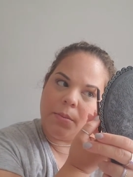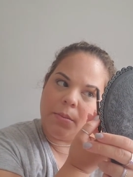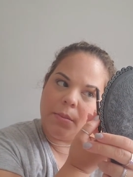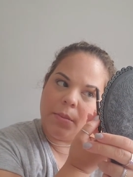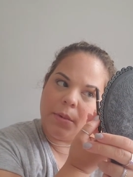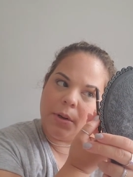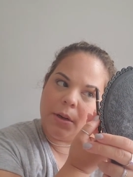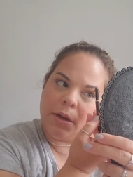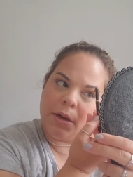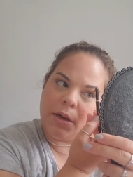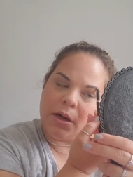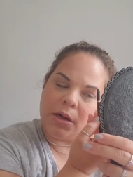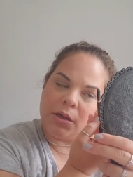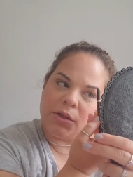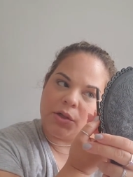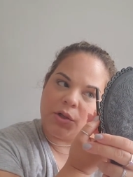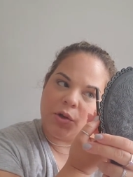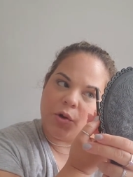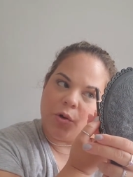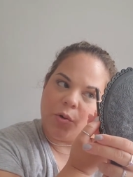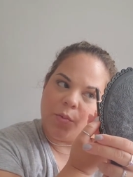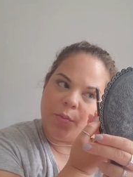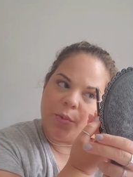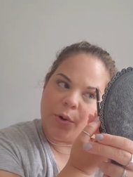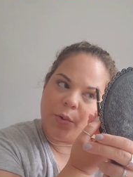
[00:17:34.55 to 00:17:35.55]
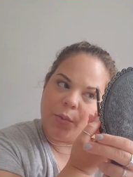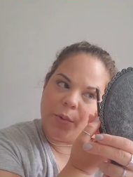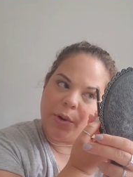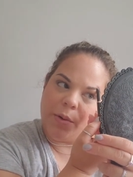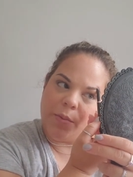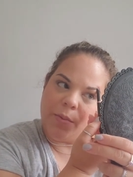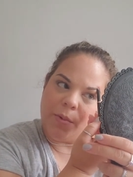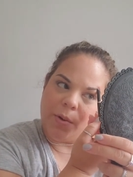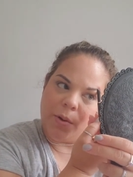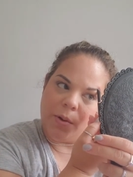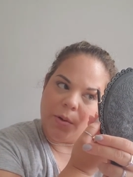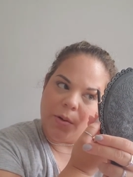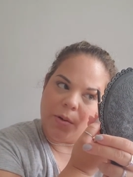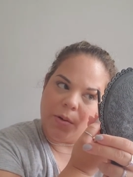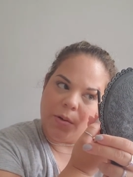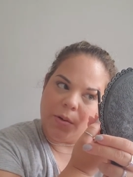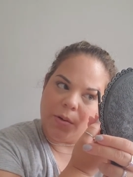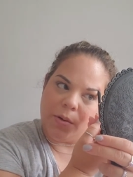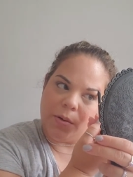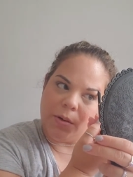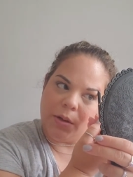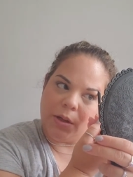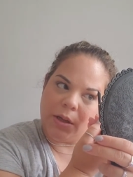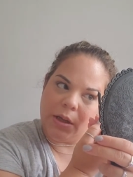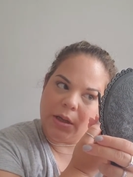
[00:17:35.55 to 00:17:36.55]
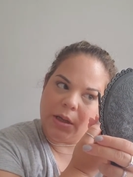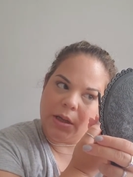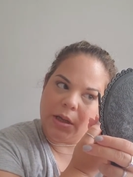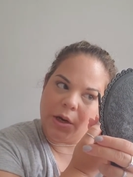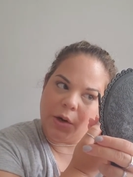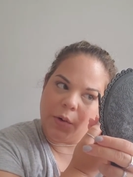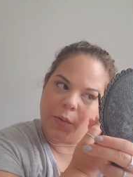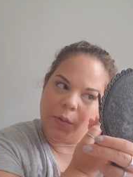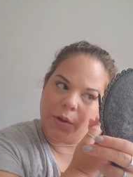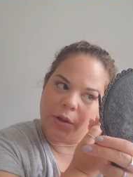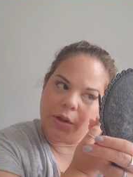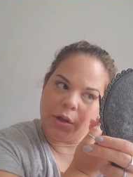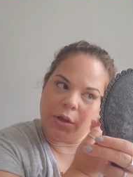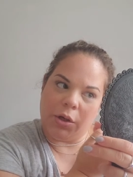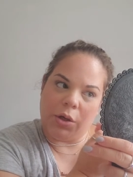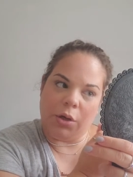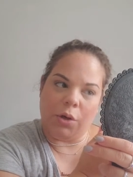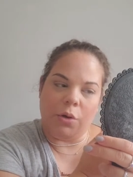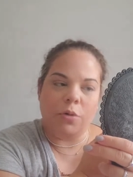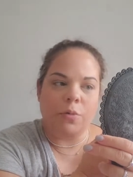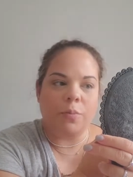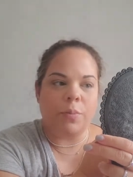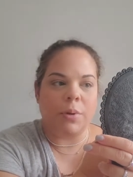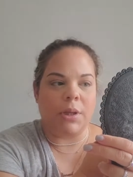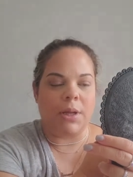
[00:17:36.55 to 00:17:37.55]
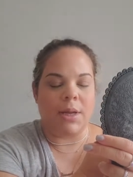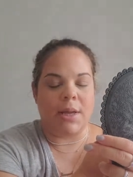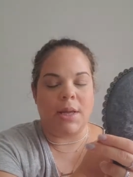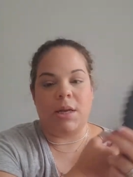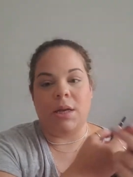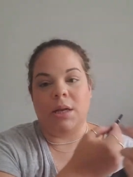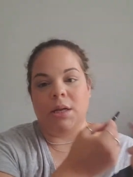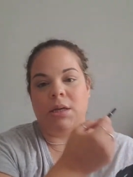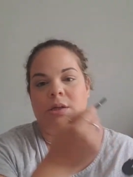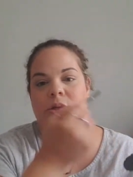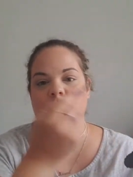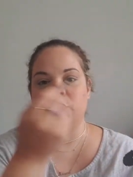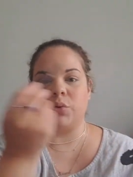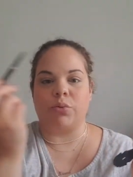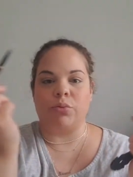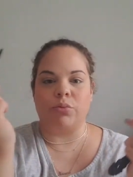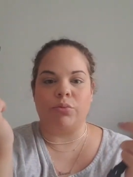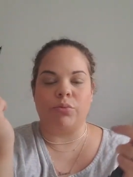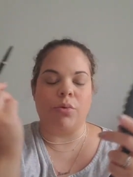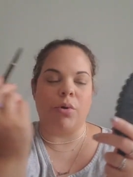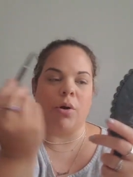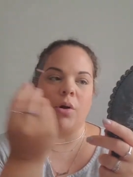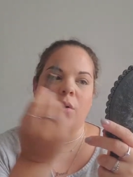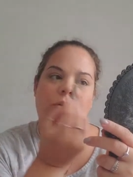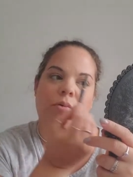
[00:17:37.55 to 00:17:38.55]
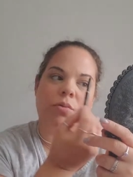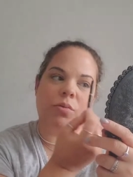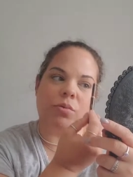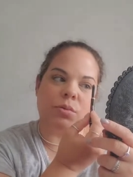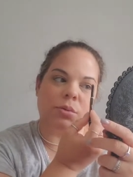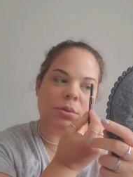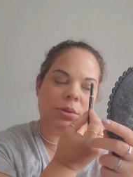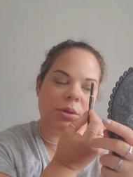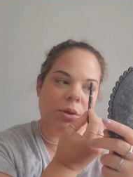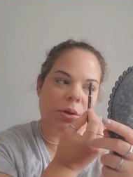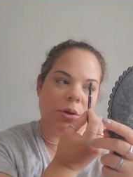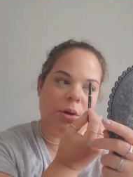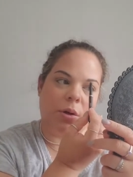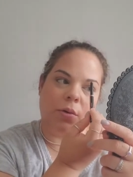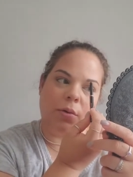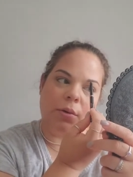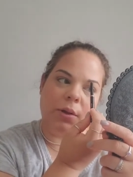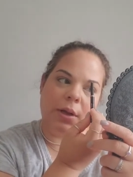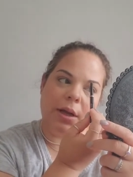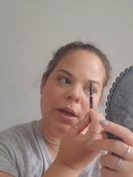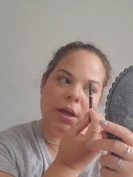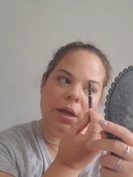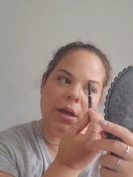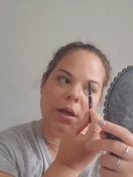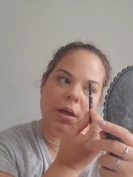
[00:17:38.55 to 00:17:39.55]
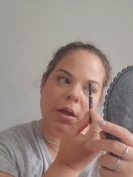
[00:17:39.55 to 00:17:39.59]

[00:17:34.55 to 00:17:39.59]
in October we will hear what the new plan is. Who knows, you know, like